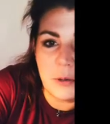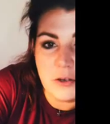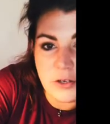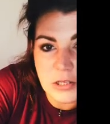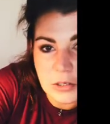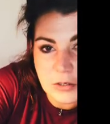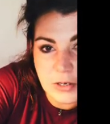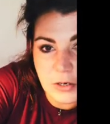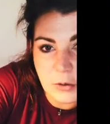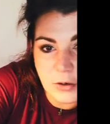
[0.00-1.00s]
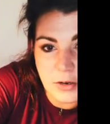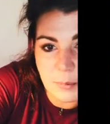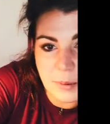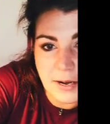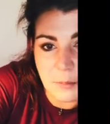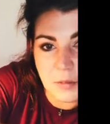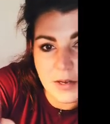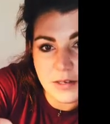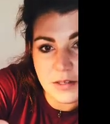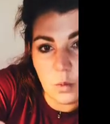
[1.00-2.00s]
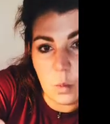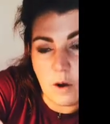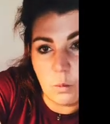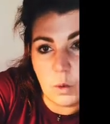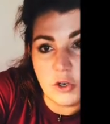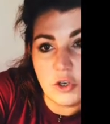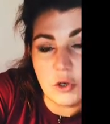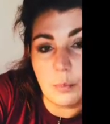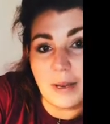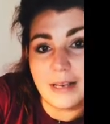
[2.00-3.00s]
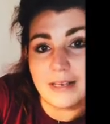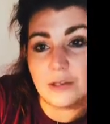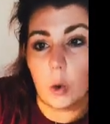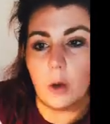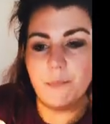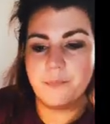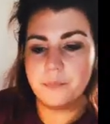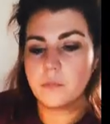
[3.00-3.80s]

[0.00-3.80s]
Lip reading: it just looks like an ordinary paint, but this is the one once you paint it on